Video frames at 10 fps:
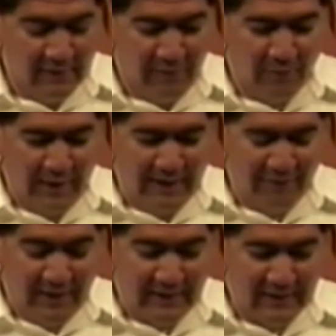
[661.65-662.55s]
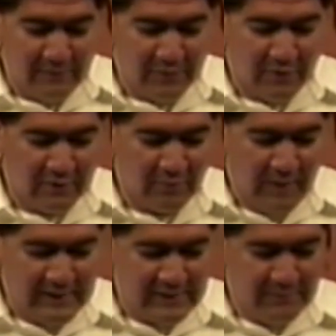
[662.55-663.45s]
For I have not come to call the
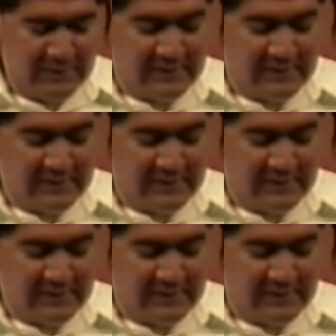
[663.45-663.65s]
righteous, but